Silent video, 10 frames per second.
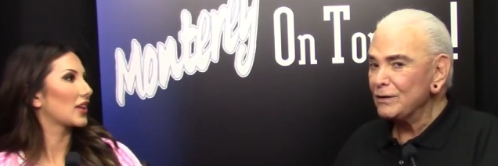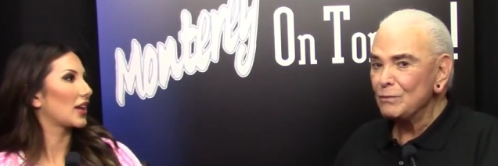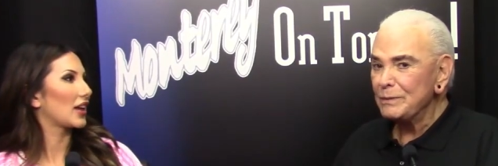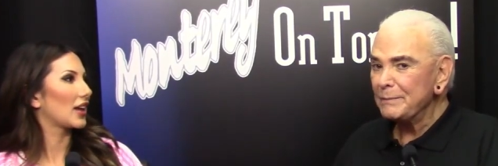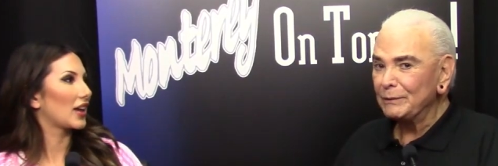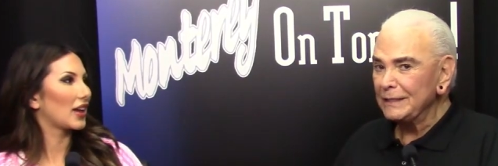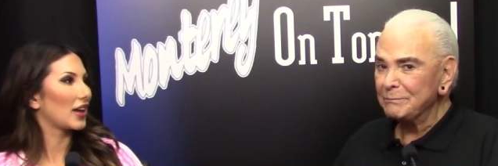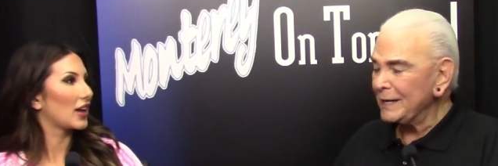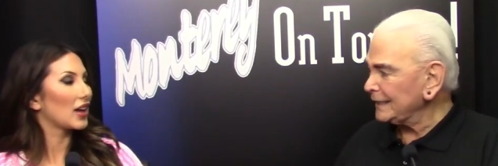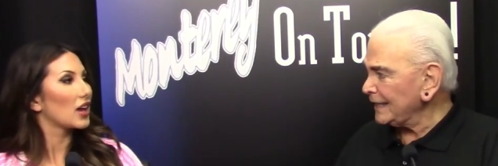Speaker 1: new people in
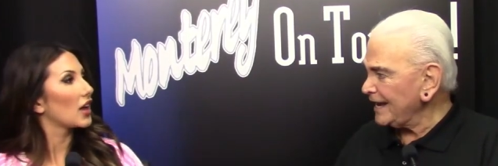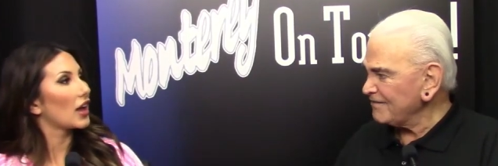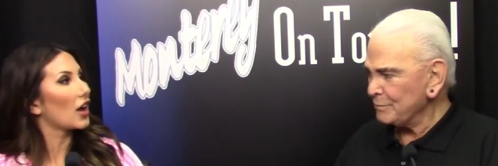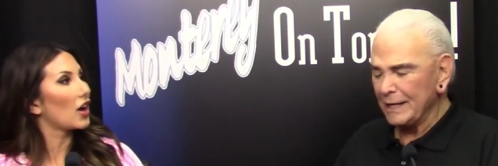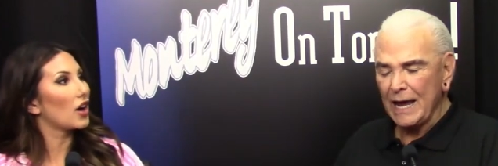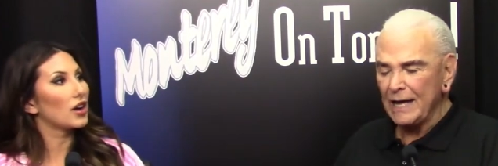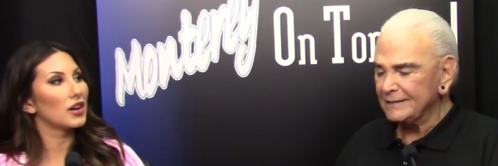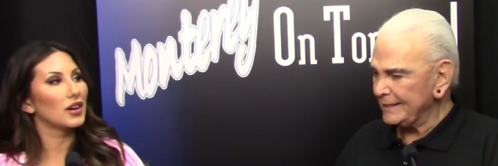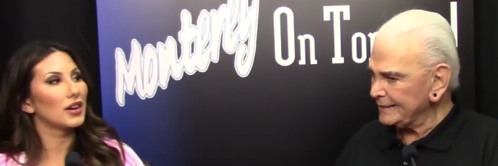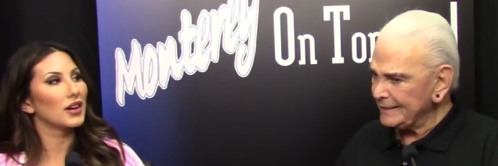my life, but I'll
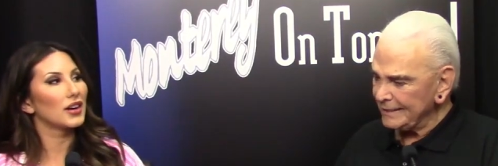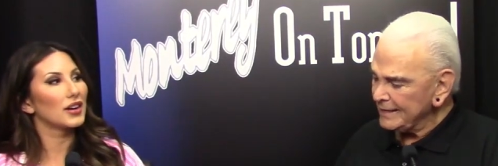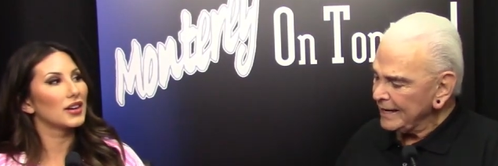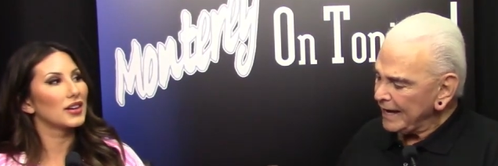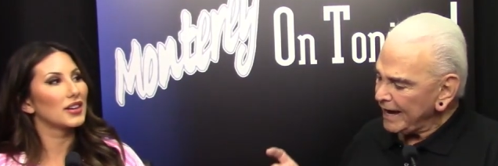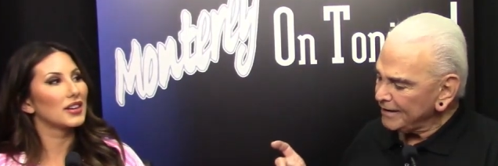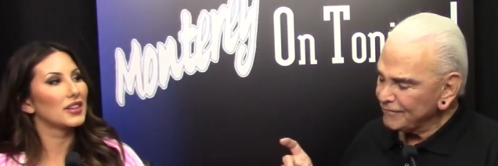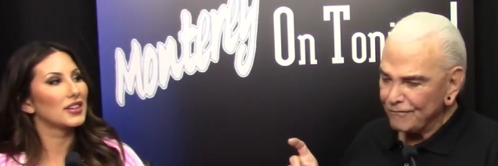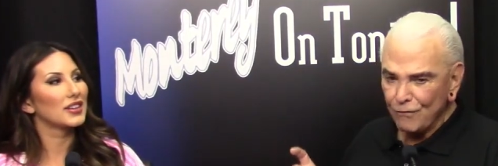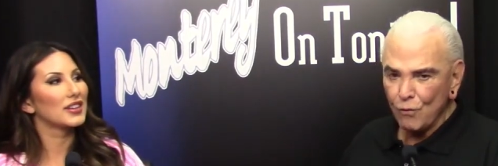tell you,
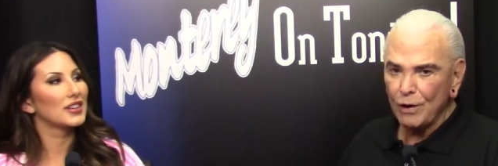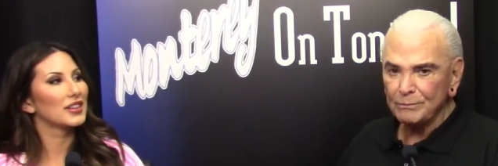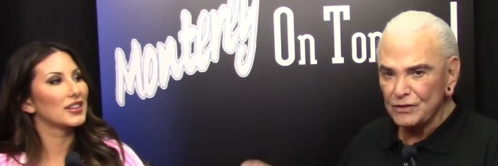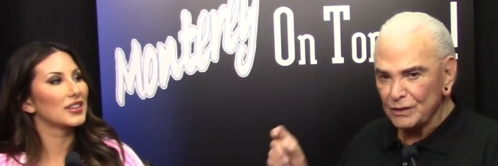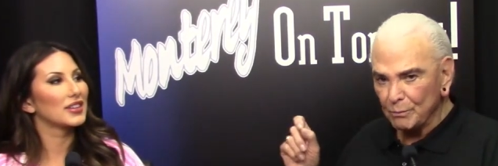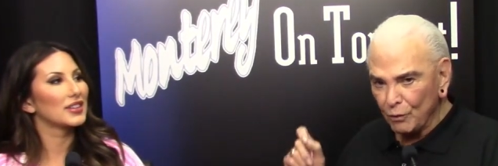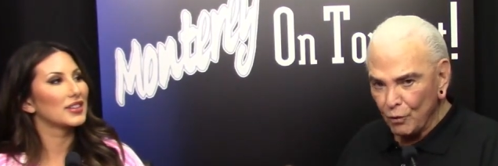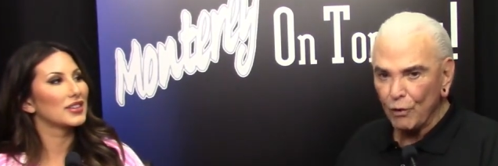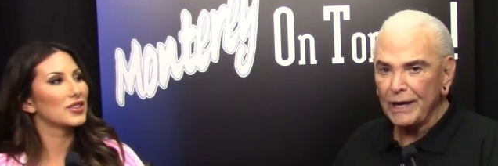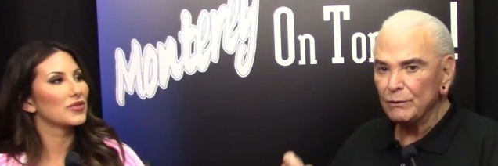I've formed some
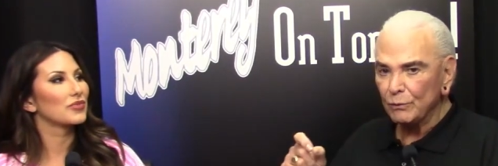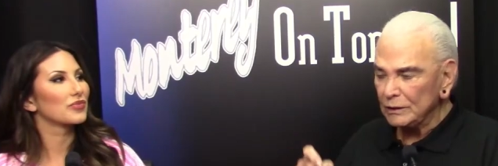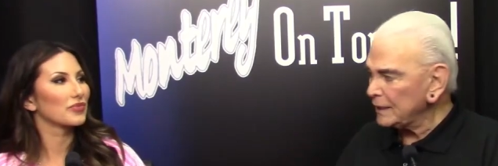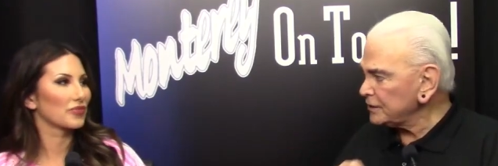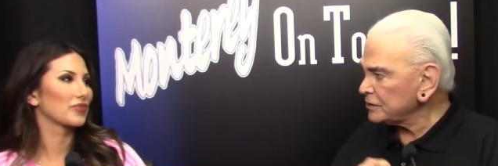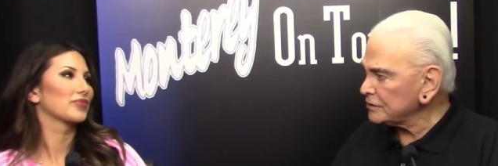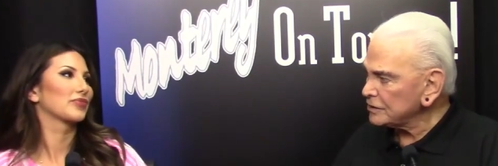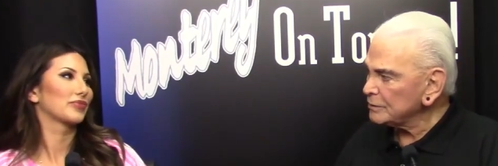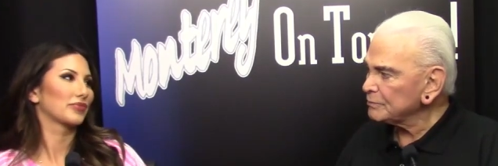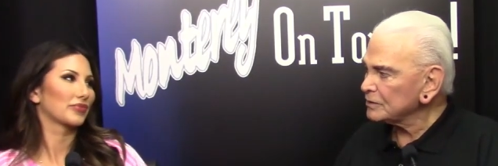great
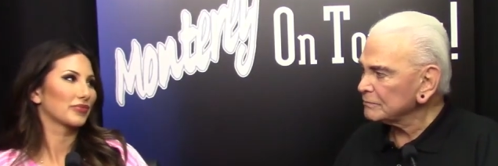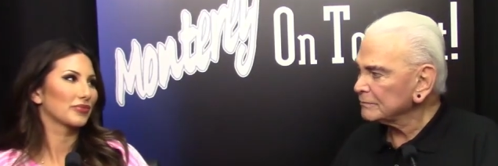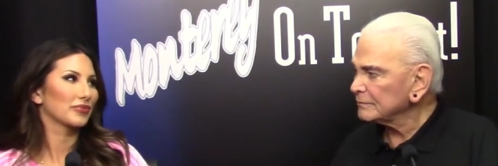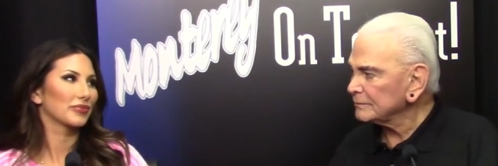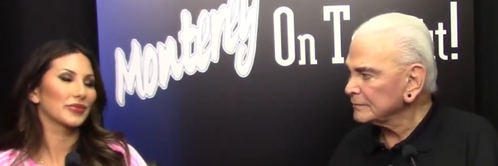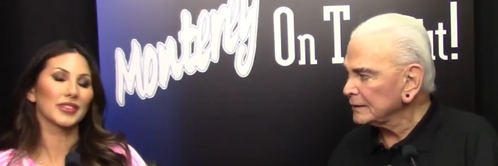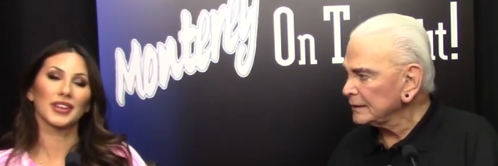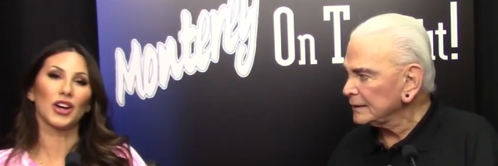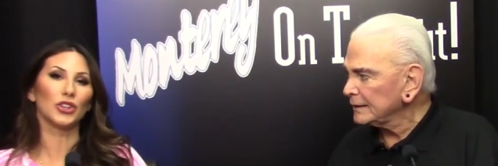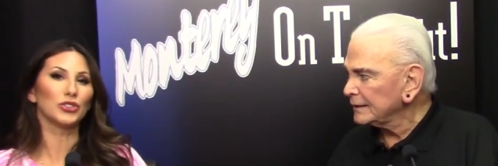relationships.
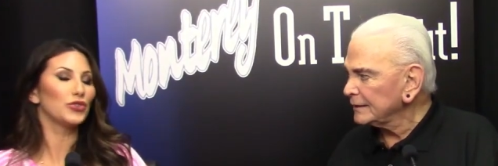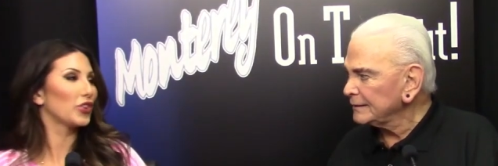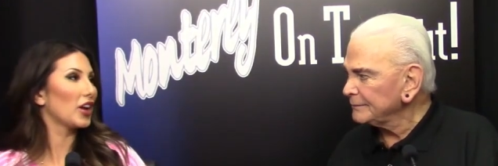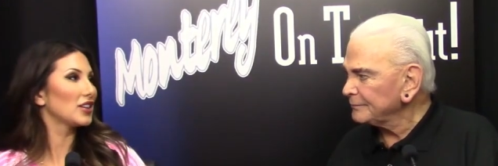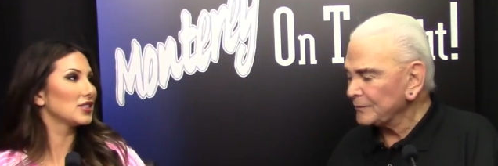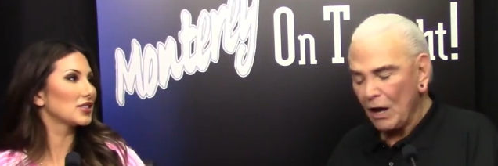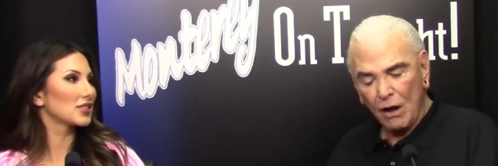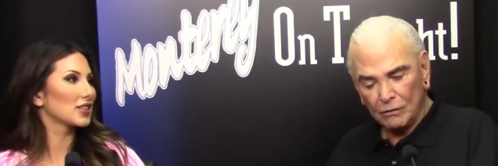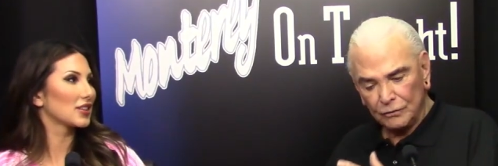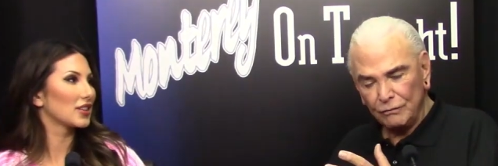
Speaker 2: All new friends.
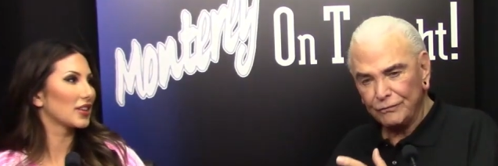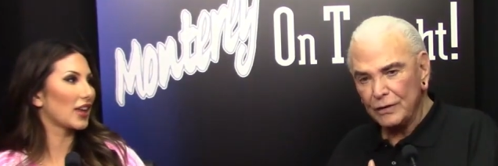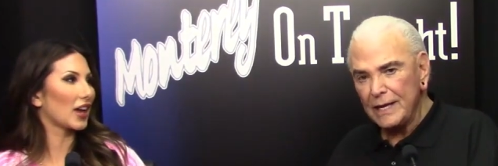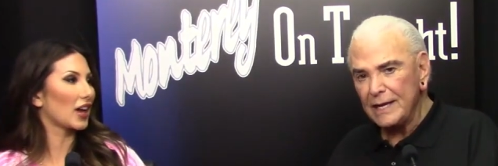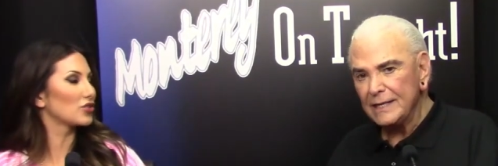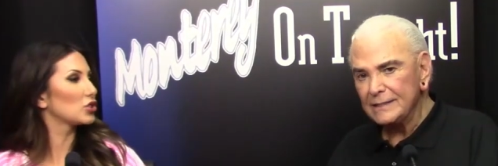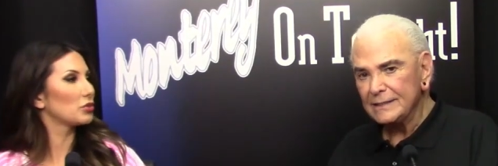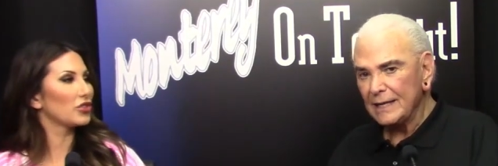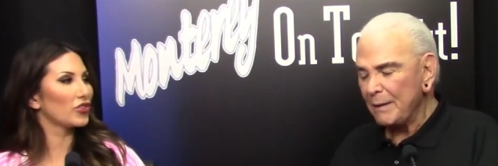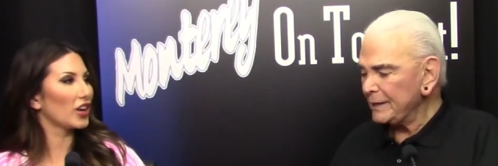All new friends. Can't have too
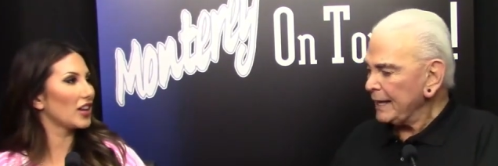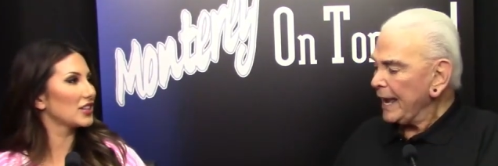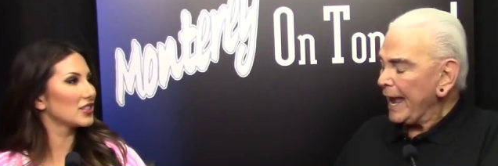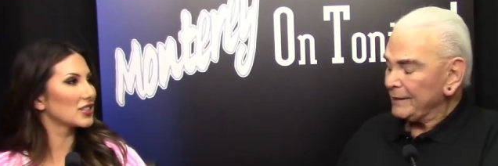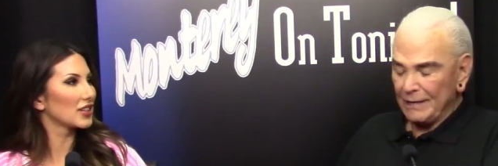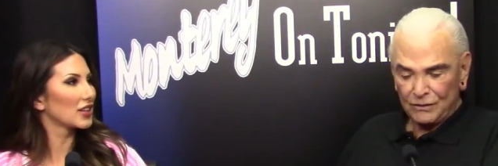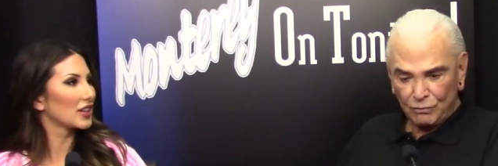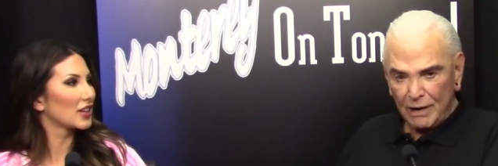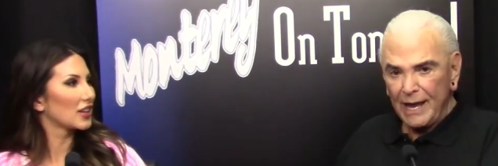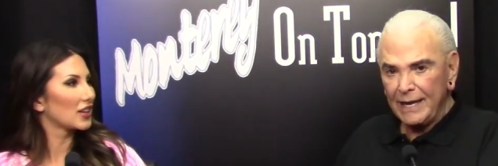many friends. I mean,
Speaker 1: that's
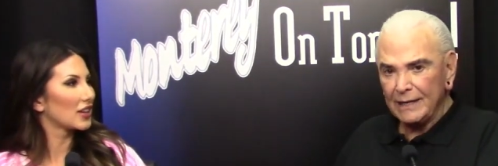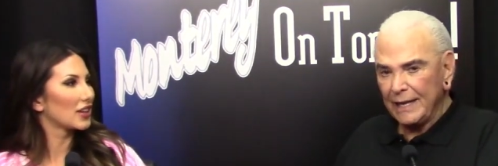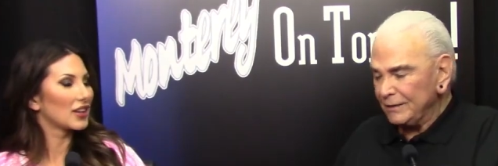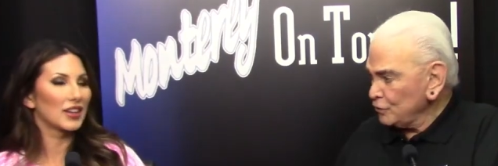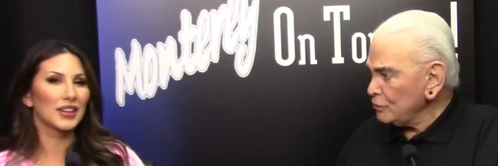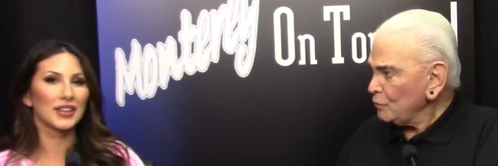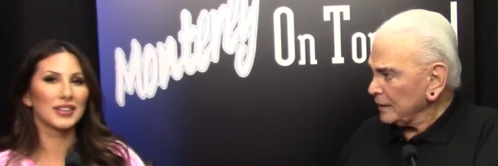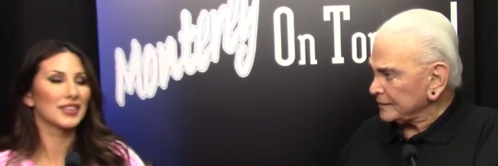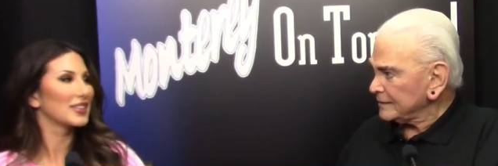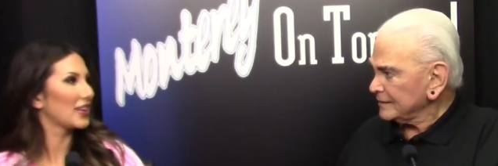right, and new
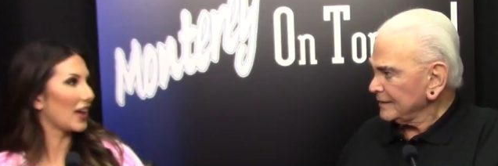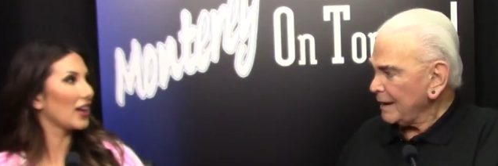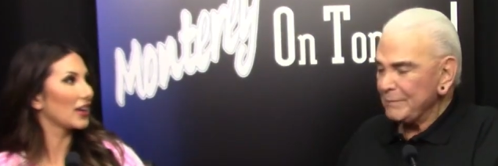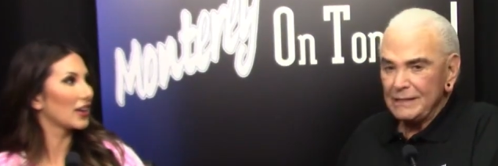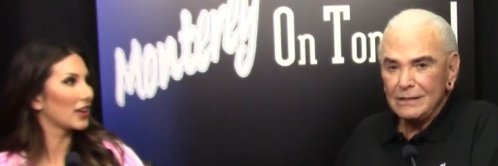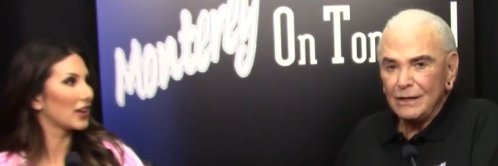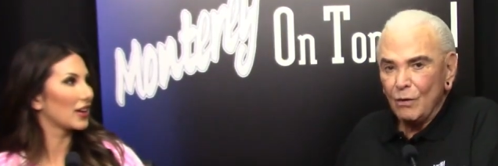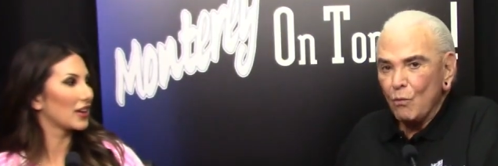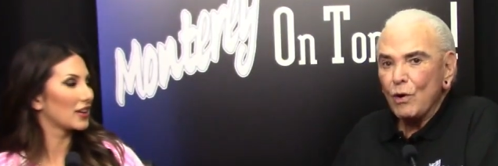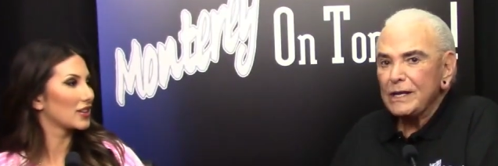ones. Yeah. I mean, you
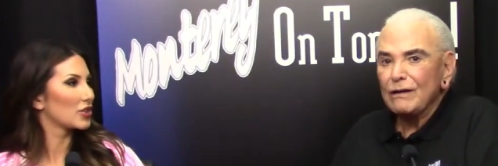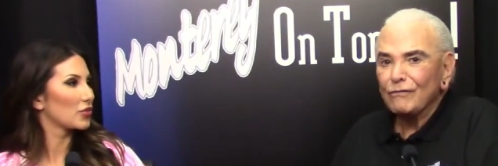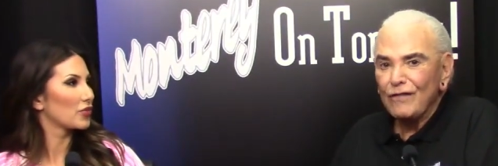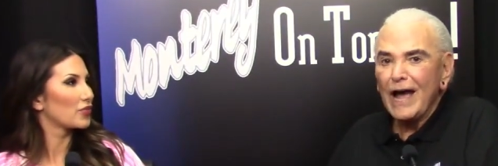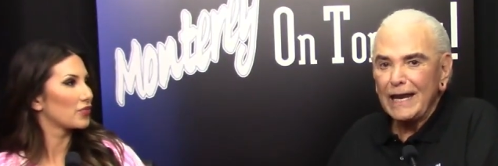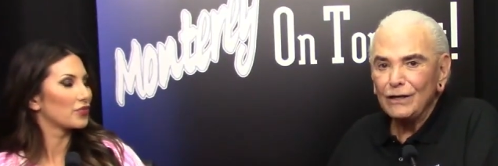know, where do you find